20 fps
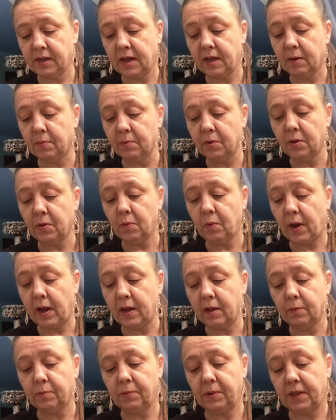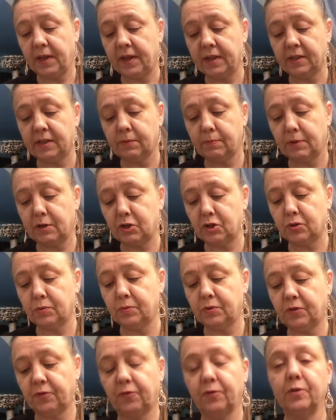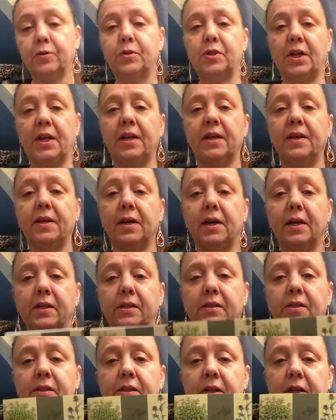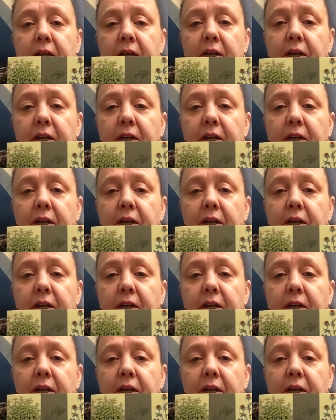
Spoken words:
Edible Wild Plants, Mushrooms, Fruits, and Nuts.